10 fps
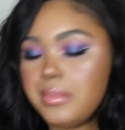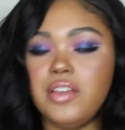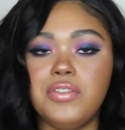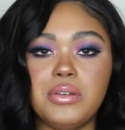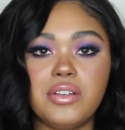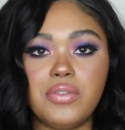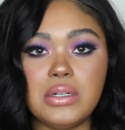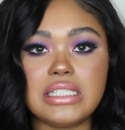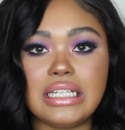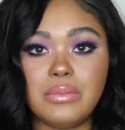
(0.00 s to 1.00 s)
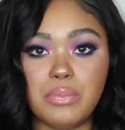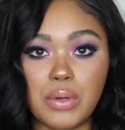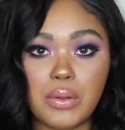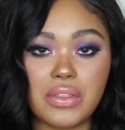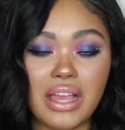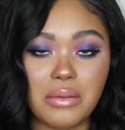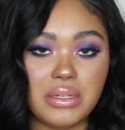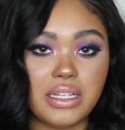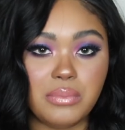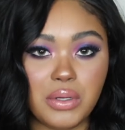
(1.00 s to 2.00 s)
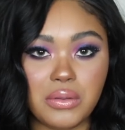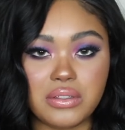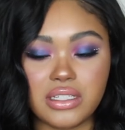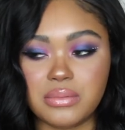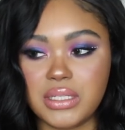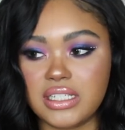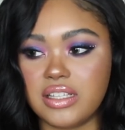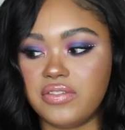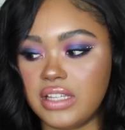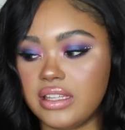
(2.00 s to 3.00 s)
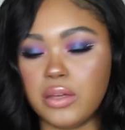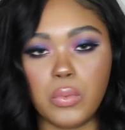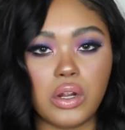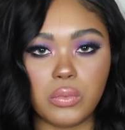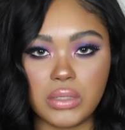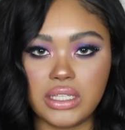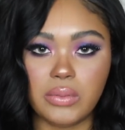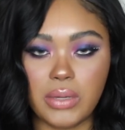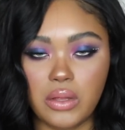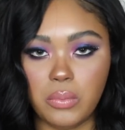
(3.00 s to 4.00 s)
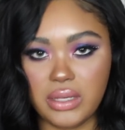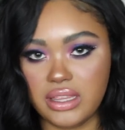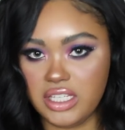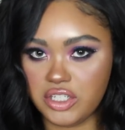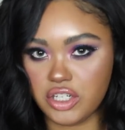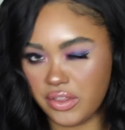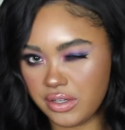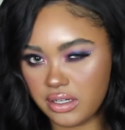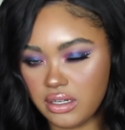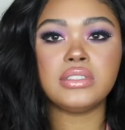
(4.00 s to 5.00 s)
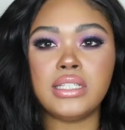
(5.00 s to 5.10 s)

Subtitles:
If you can afford to get both, I would get both just because I feel like they work really well with each other.